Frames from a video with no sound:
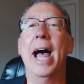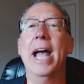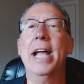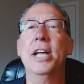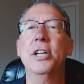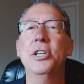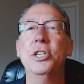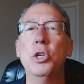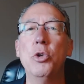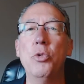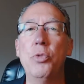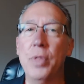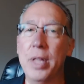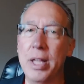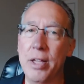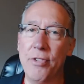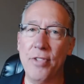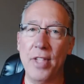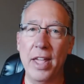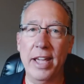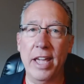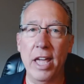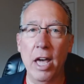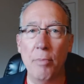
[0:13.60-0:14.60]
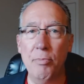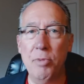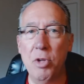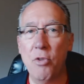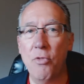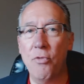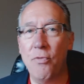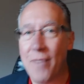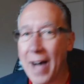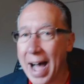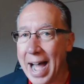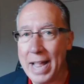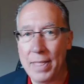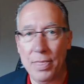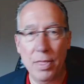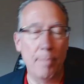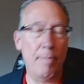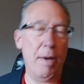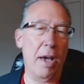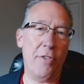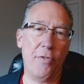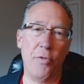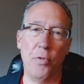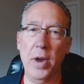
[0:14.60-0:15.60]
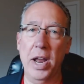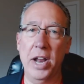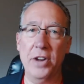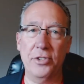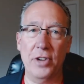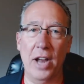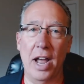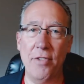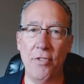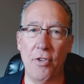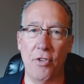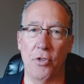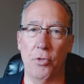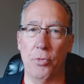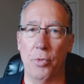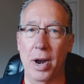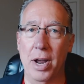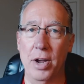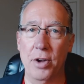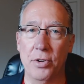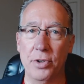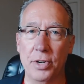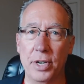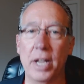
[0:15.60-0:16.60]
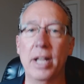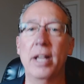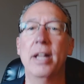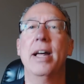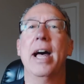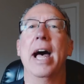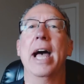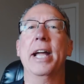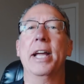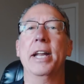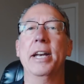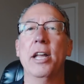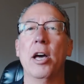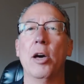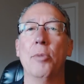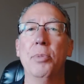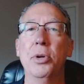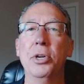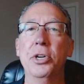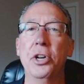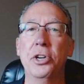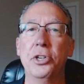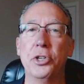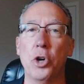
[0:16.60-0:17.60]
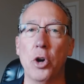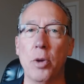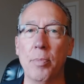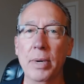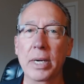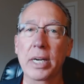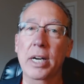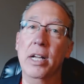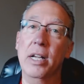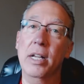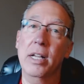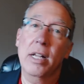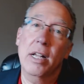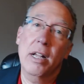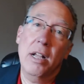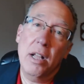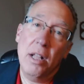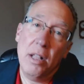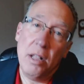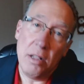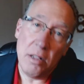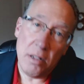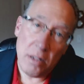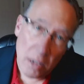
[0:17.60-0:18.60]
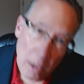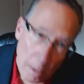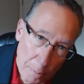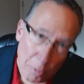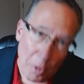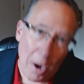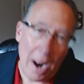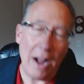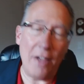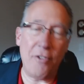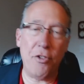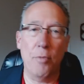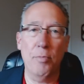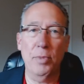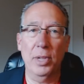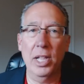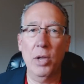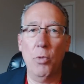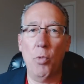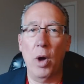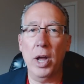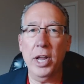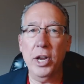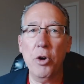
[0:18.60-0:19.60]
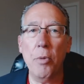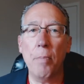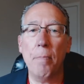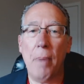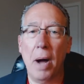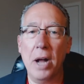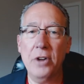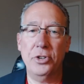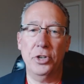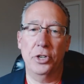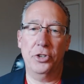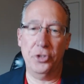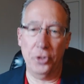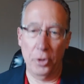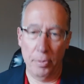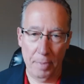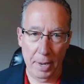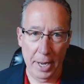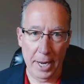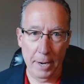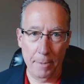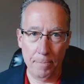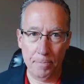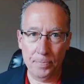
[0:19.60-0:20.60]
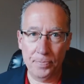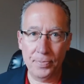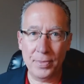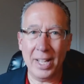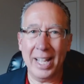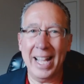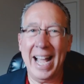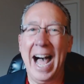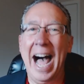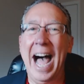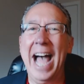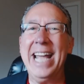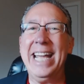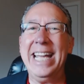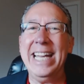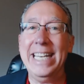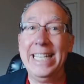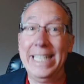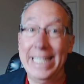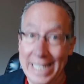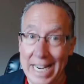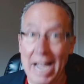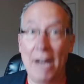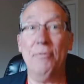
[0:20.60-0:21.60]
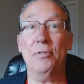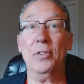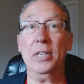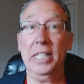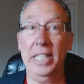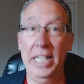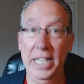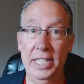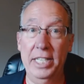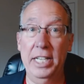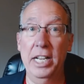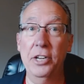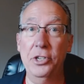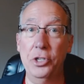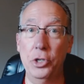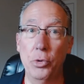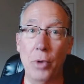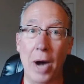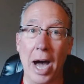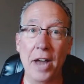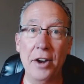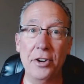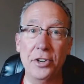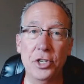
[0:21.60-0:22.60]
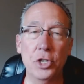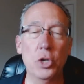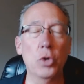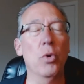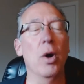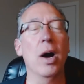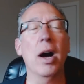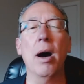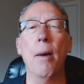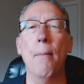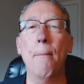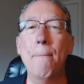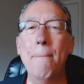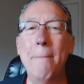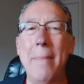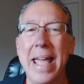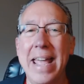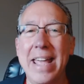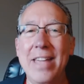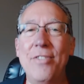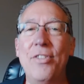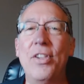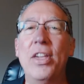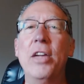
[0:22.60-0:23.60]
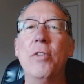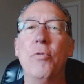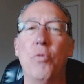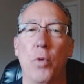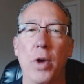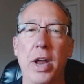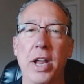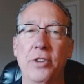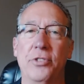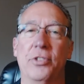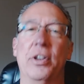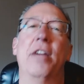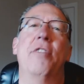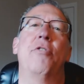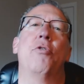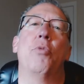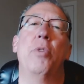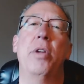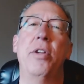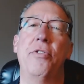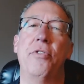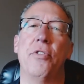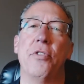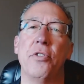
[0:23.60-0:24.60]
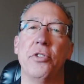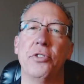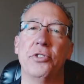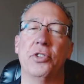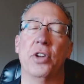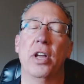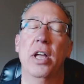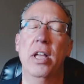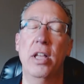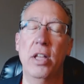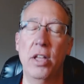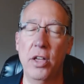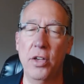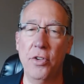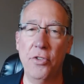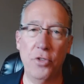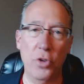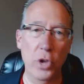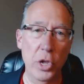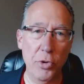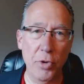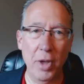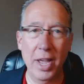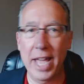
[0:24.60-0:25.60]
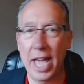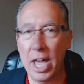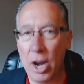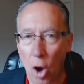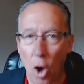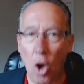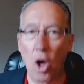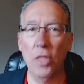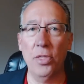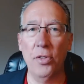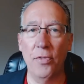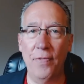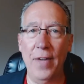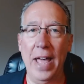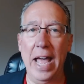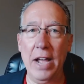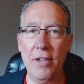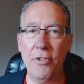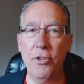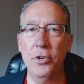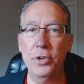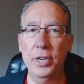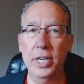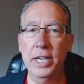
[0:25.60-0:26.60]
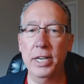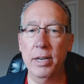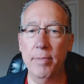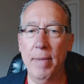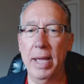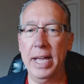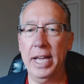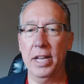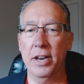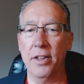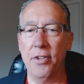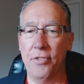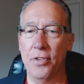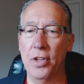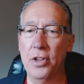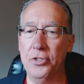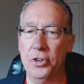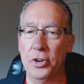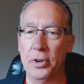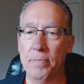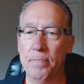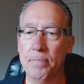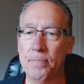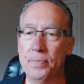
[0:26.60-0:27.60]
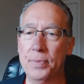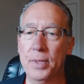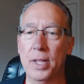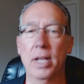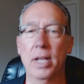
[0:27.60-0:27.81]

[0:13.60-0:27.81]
I can do things like help you find the best franchises around. I can help you determine approximately what your budget should be. I can definitely teach you how to do amazing franchise research so you can get all the facts you need to make a decision.